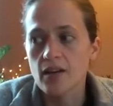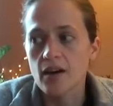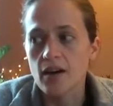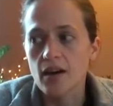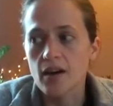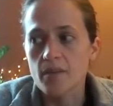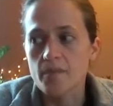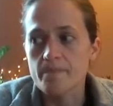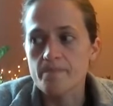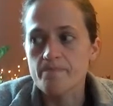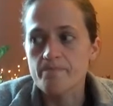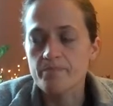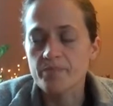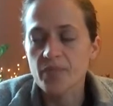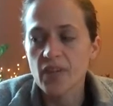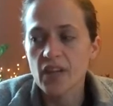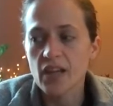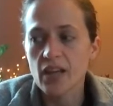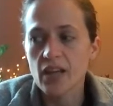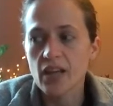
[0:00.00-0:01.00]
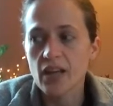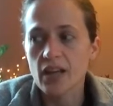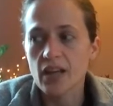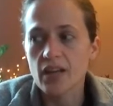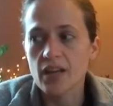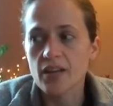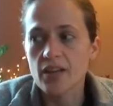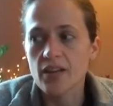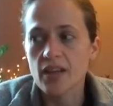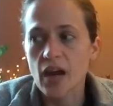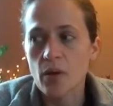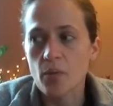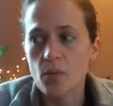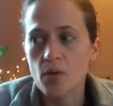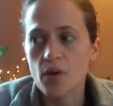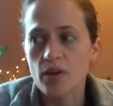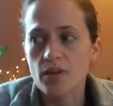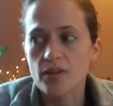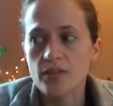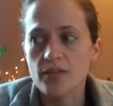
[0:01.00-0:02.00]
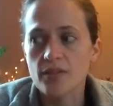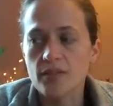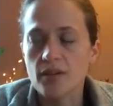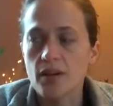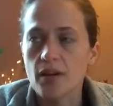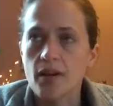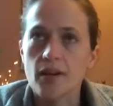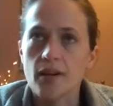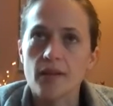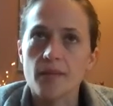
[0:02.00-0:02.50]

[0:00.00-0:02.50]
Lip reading: And that was,